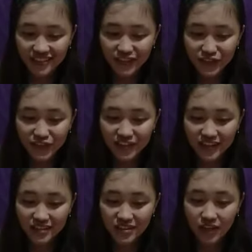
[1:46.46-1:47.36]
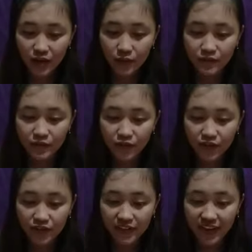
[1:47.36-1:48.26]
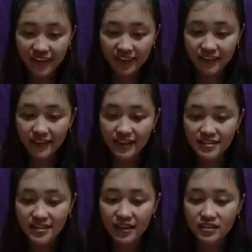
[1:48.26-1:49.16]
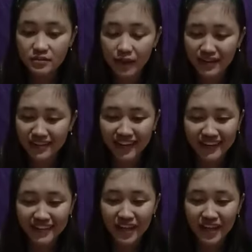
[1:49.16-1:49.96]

current foreign exchange market.